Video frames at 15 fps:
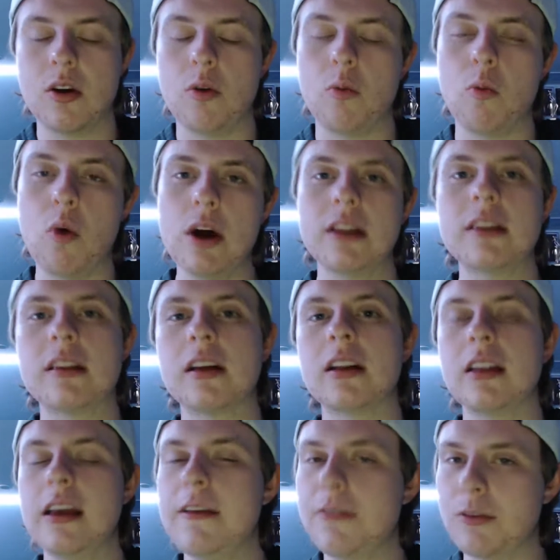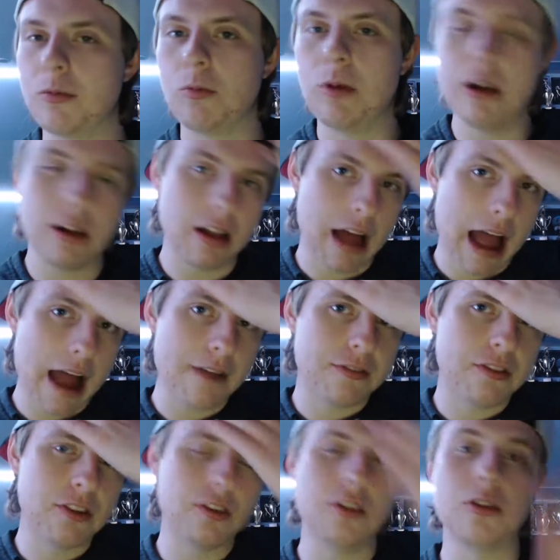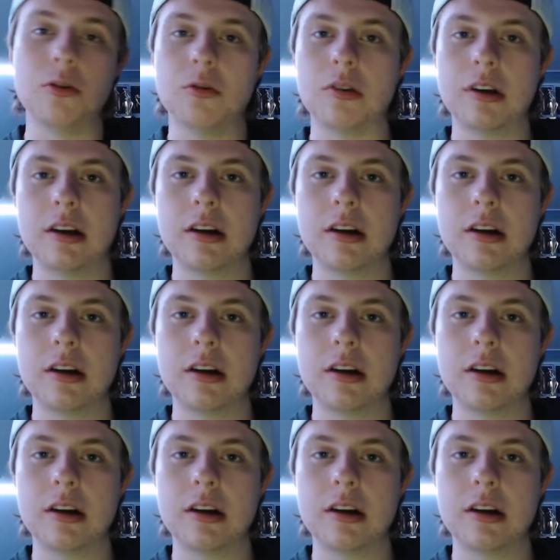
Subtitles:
what the Leafs will have to do